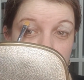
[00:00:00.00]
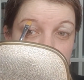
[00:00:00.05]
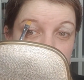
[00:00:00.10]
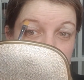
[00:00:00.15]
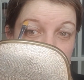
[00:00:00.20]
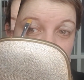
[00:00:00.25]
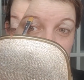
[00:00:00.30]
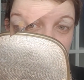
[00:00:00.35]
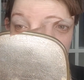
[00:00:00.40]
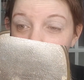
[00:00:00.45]
that
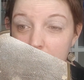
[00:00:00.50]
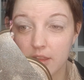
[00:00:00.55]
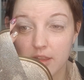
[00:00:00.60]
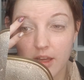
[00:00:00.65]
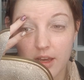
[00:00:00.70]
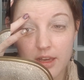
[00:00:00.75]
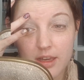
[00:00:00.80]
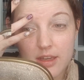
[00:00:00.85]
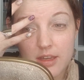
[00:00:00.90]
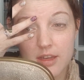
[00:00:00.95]
brow palette.
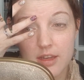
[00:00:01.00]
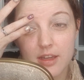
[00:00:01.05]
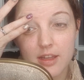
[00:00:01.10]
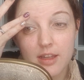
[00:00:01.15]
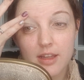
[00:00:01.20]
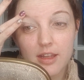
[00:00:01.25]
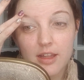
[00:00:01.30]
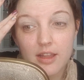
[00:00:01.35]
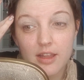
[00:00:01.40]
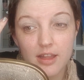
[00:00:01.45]
Like,
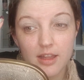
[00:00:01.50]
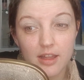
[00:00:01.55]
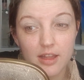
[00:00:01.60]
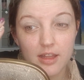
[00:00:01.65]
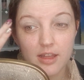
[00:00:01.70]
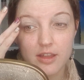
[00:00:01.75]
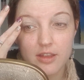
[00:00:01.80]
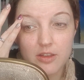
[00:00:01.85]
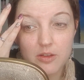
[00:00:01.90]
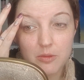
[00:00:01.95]

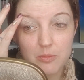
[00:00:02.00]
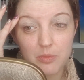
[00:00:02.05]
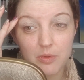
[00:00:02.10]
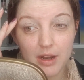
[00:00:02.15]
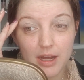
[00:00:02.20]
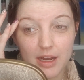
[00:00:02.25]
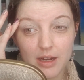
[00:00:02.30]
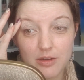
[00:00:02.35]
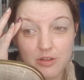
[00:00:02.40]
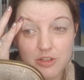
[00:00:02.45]
your
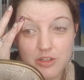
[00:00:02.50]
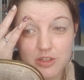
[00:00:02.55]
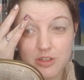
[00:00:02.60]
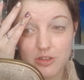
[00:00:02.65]
brow should